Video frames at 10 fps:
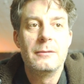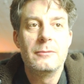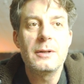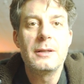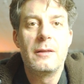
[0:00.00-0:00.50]

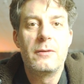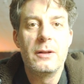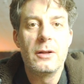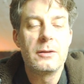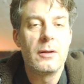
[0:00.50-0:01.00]
What is the
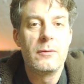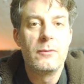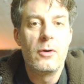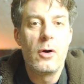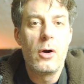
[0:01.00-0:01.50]
note on
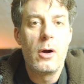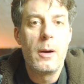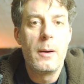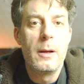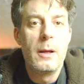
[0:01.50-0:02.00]
the
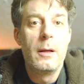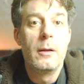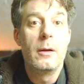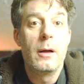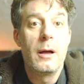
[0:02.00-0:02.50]

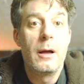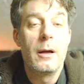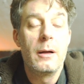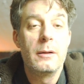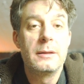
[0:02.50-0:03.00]

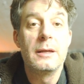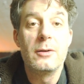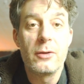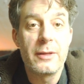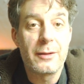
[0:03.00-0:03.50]

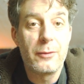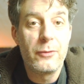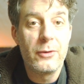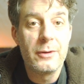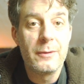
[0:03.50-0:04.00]
tenor
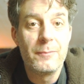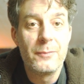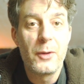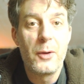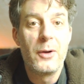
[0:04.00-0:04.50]
saxophone?
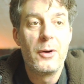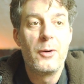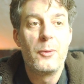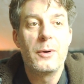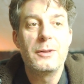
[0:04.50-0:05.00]

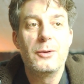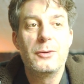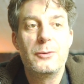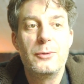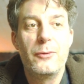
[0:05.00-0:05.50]
What
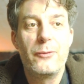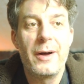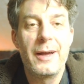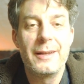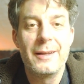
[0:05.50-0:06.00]
note do you
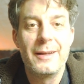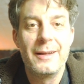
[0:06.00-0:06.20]
find?